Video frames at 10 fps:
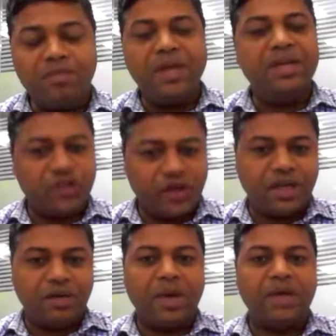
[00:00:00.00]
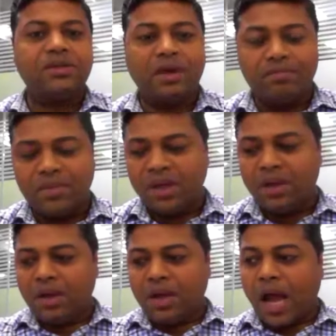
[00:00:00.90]
initiative by some,
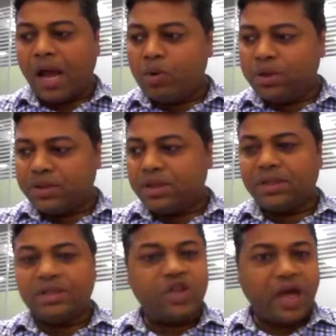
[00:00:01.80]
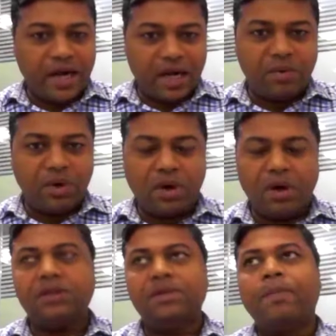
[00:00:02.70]
I won't say it's a charitable
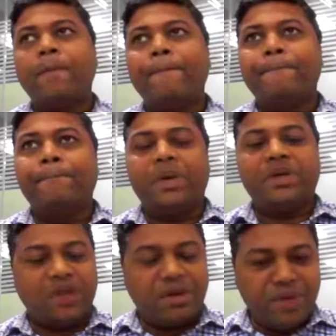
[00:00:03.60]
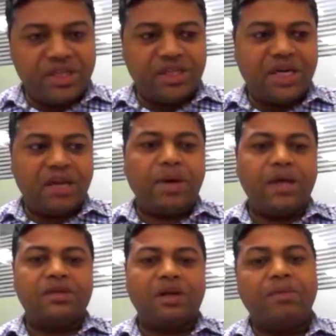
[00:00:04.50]
cause, but some initiative
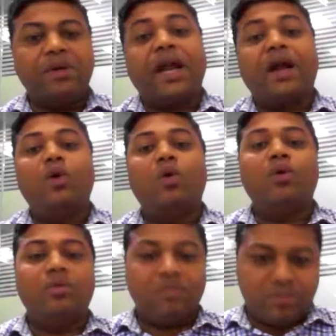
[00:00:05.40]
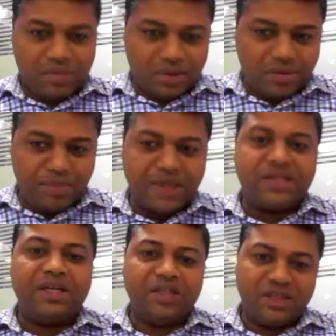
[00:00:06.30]
by some techno
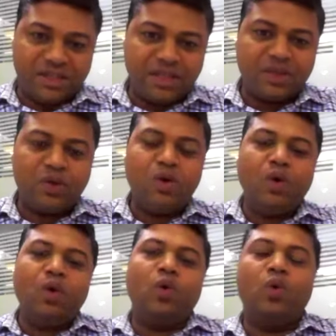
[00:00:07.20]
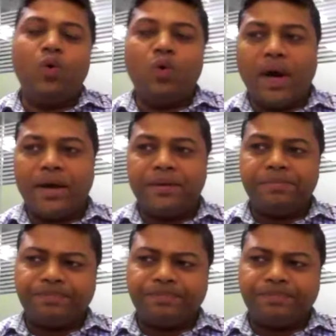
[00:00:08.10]
based agencies who are